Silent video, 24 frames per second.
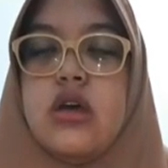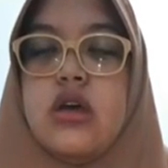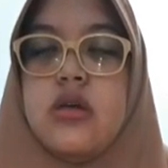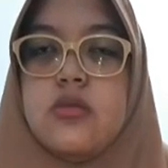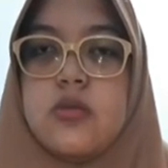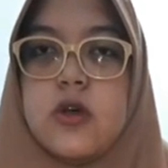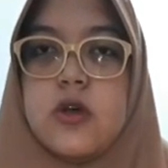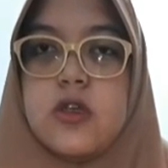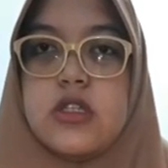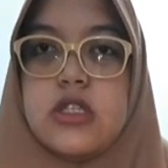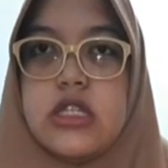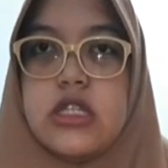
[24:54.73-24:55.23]

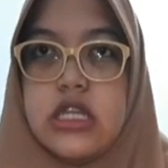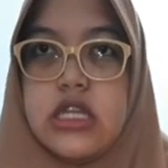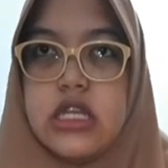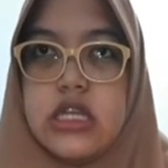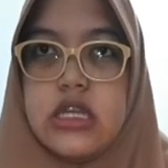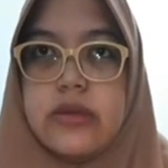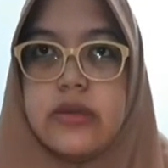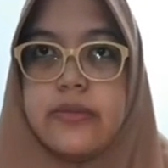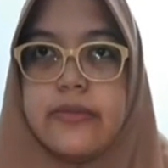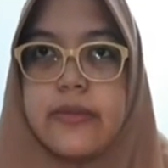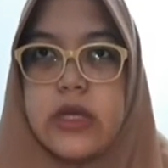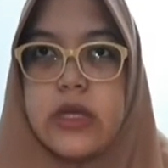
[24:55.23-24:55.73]

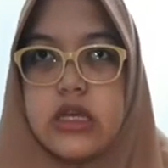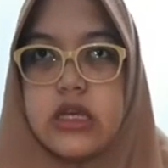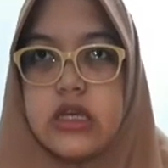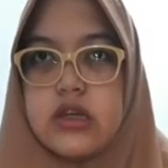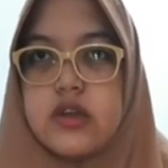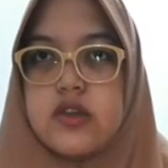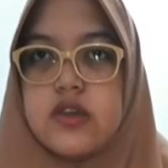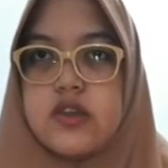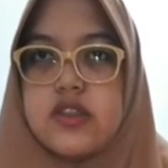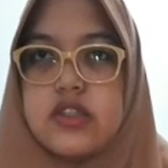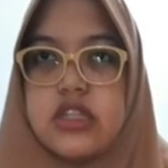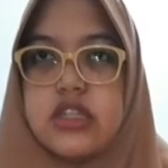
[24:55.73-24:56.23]
mostly
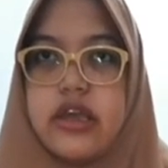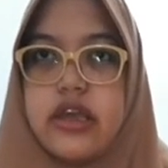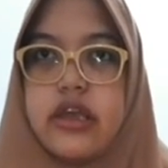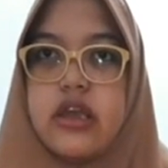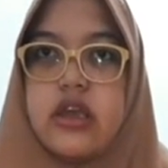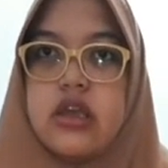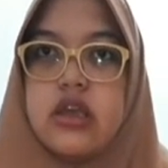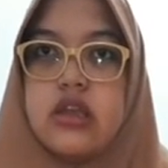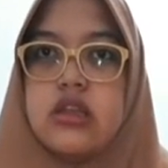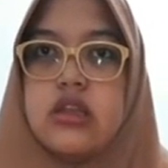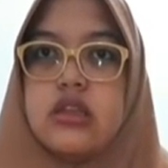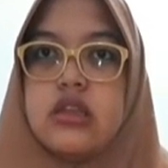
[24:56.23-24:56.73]
because the
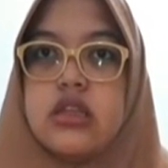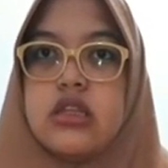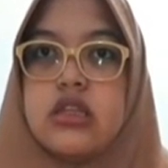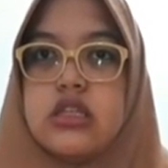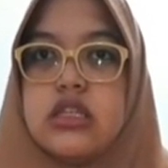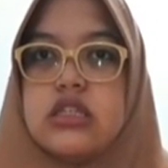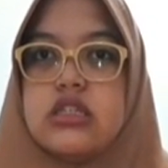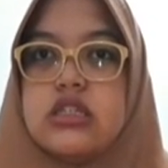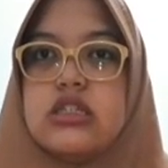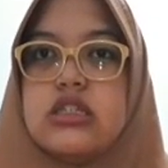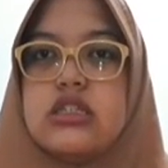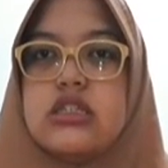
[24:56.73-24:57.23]

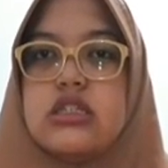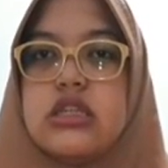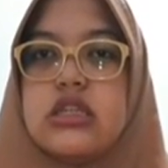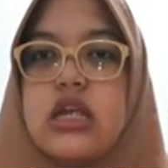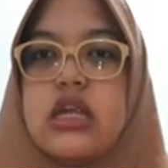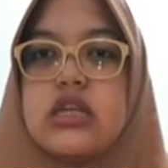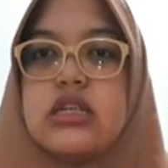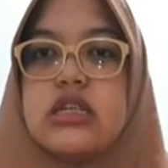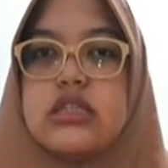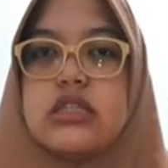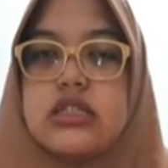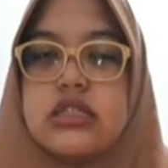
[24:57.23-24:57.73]
teachers
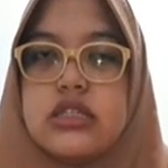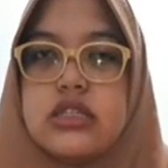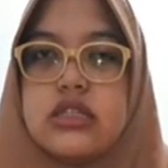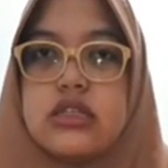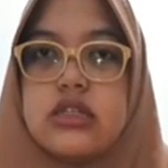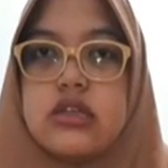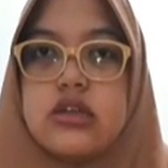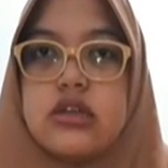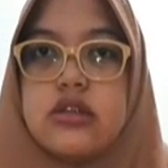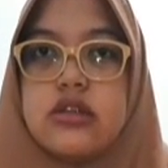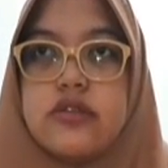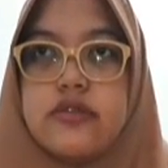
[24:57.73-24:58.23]
are still
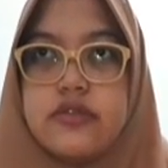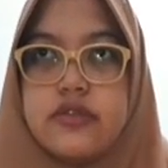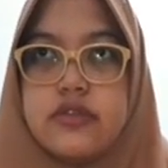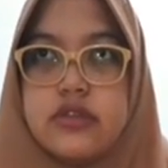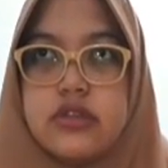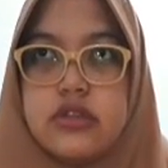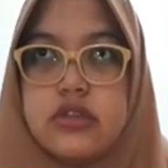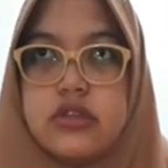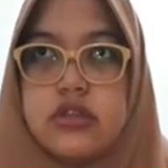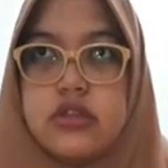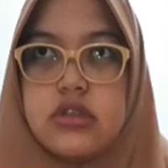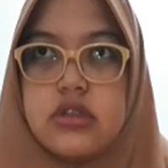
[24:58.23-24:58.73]

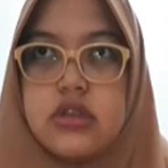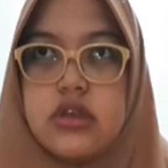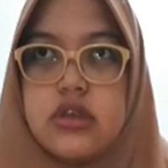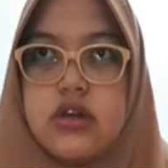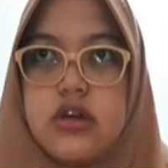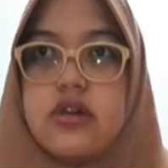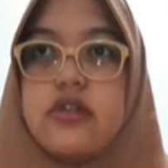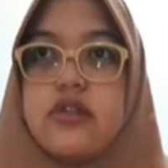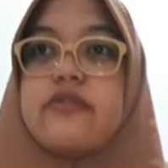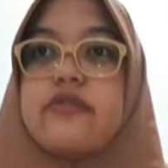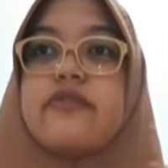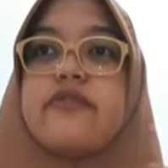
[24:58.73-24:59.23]

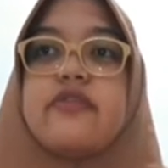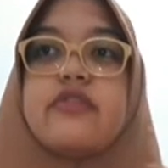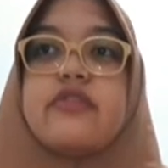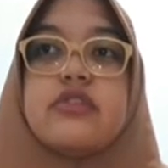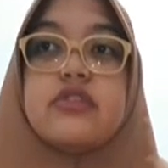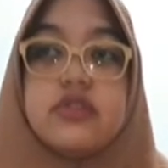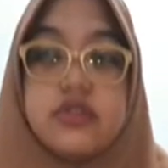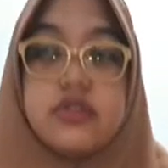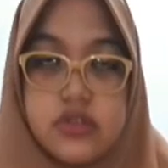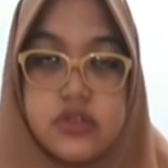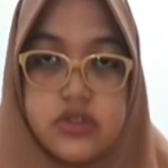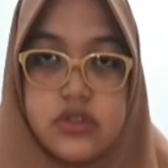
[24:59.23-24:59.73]

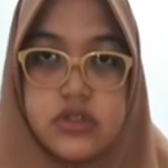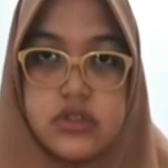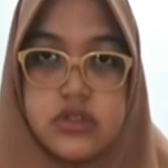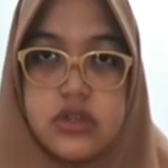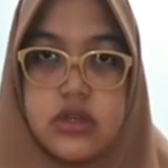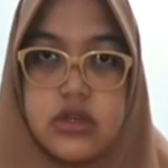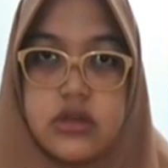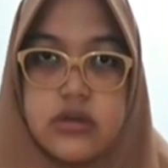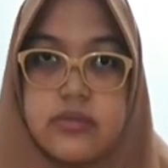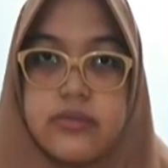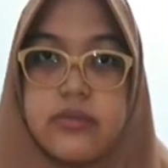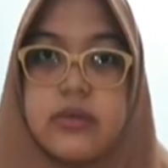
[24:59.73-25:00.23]
confused
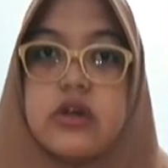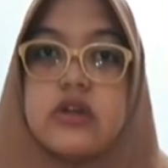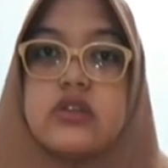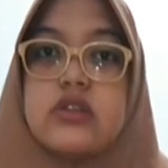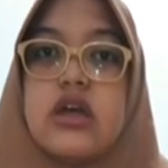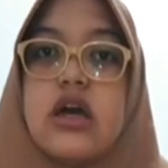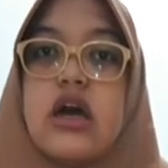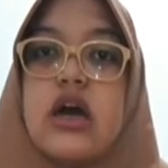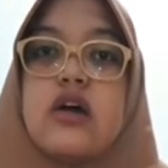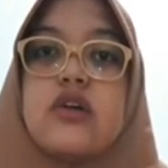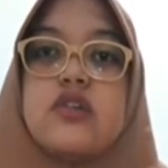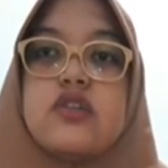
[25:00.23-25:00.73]
about
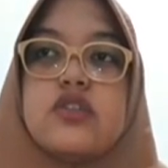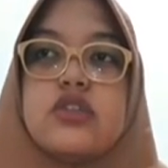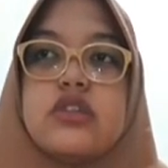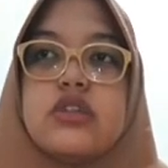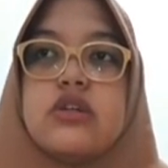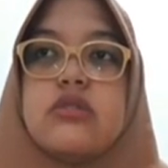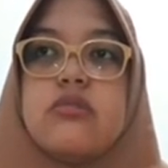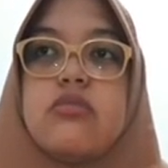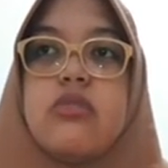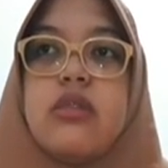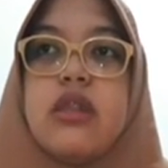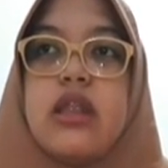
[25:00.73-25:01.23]
how
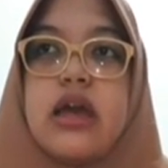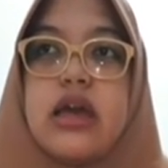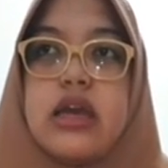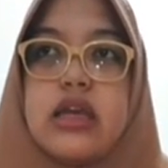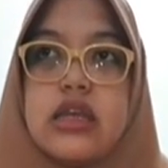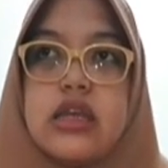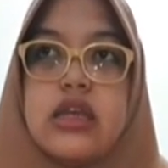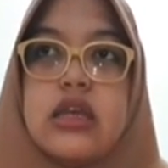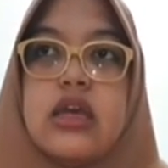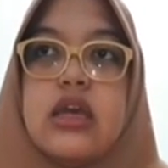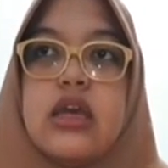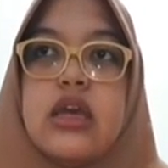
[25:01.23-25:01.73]
to apply
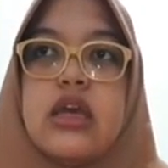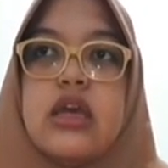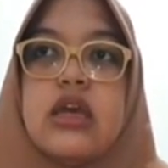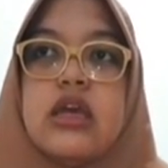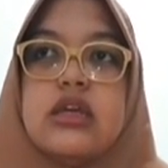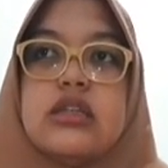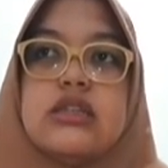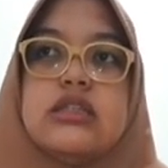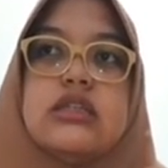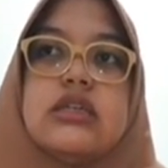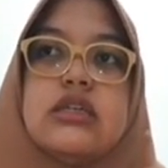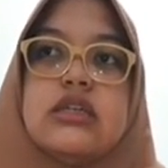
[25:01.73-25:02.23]

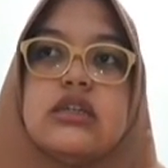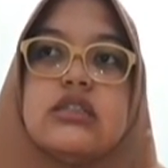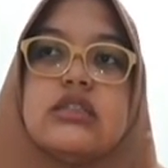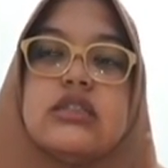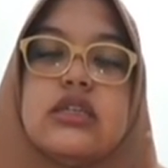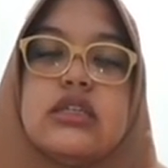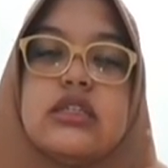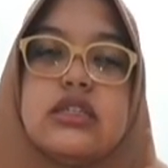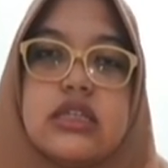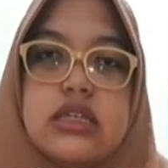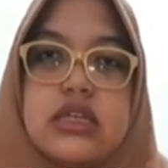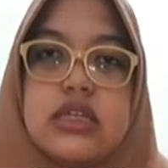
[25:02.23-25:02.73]
the
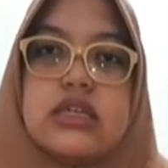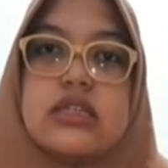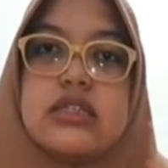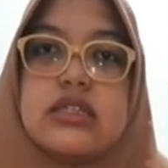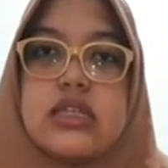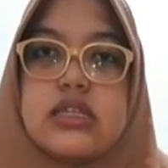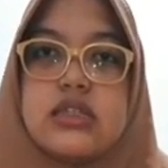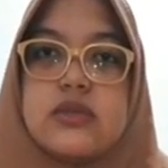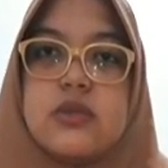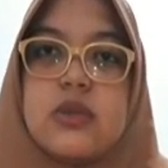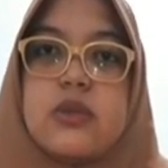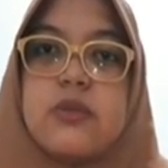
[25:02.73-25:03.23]
authentic
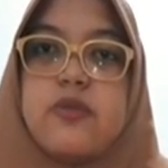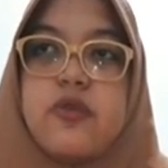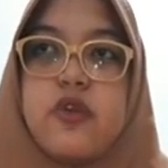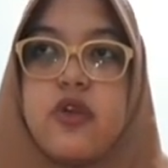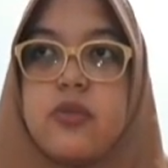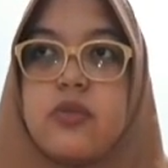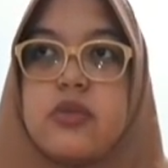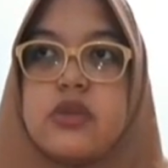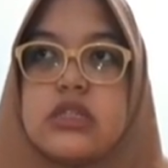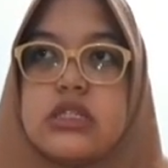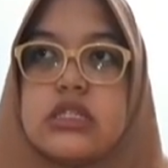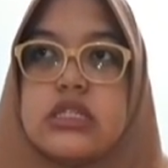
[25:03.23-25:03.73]
assessment
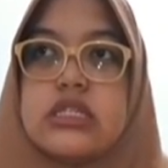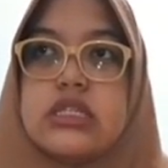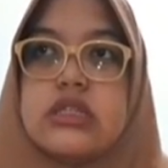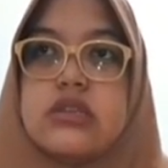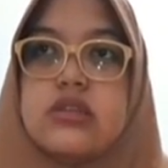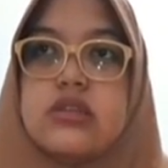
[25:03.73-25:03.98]
properly,